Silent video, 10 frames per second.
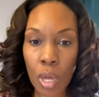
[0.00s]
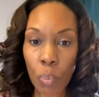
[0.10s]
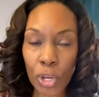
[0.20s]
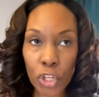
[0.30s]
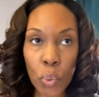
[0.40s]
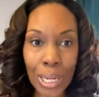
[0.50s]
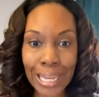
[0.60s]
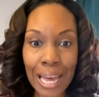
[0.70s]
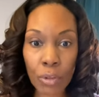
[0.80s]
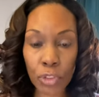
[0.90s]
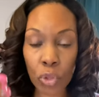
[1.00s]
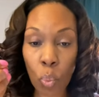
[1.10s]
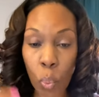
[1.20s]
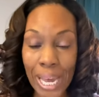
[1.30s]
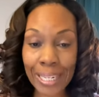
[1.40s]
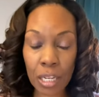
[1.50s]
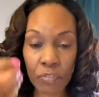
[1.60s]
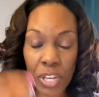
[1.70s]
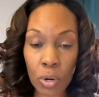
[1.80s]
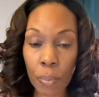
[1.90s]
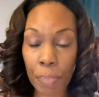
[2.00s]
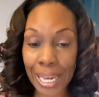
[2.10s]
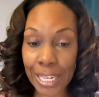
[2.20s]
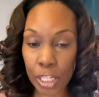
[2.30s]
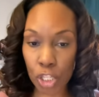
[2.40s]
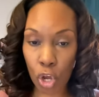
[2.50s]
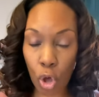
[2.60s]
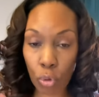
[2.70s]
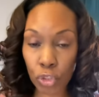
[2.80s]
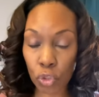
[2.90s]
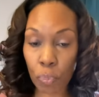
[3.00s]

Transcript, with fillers: when you allowed the weight of their opinion to hold you